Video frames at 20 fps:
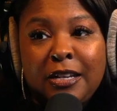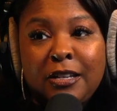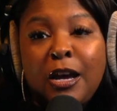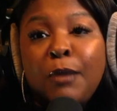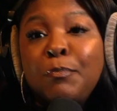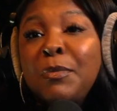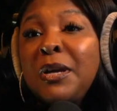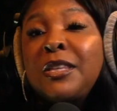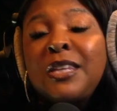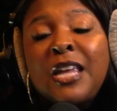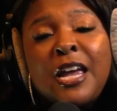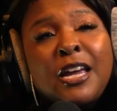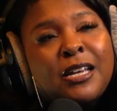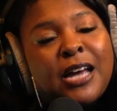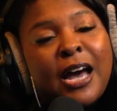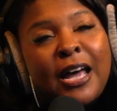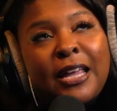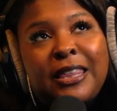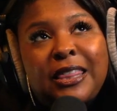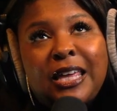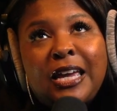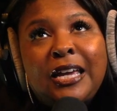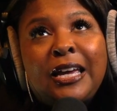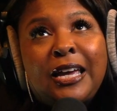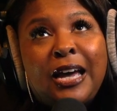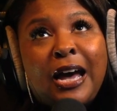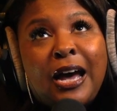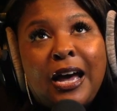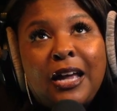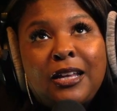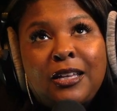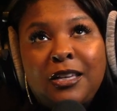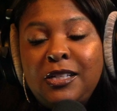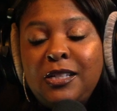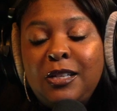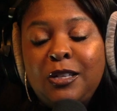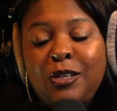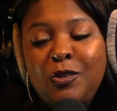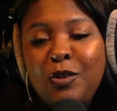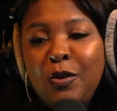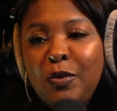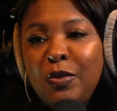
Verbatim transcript: I mean, thank I thank God because, you know,